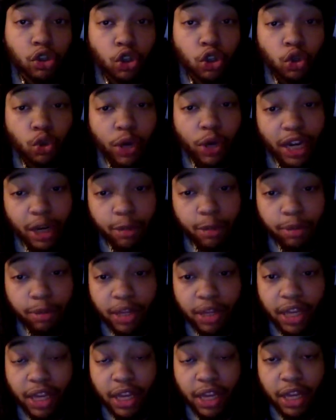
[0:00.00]
So you got to
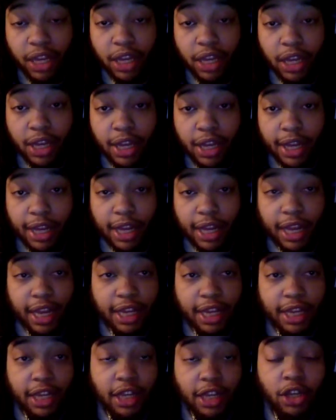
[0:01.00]
play
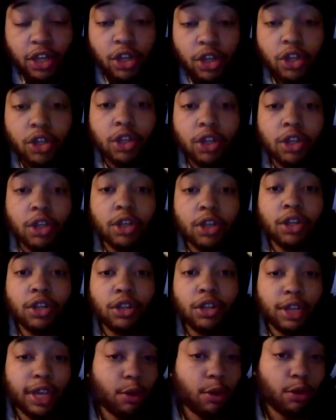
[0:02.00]
like
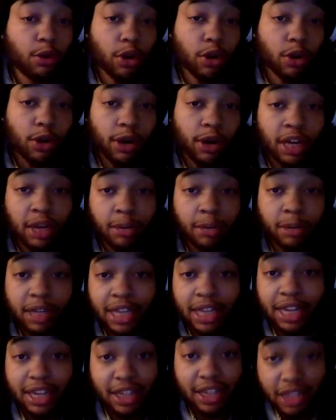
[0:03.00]
they were in the
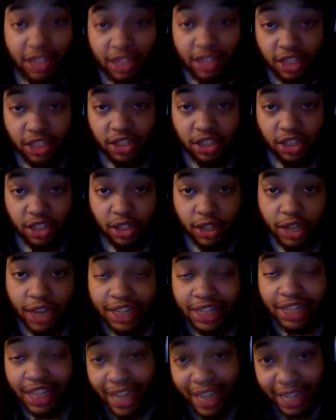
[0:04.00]
beginning of the season
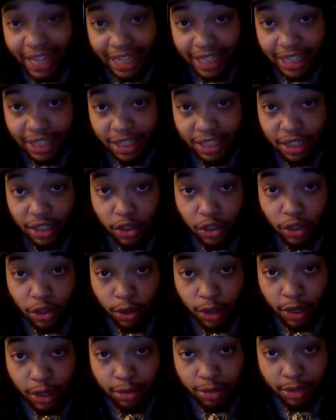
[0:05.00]
at the end. You
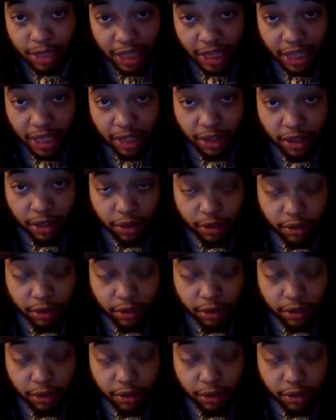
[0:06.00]
know what I'm saying?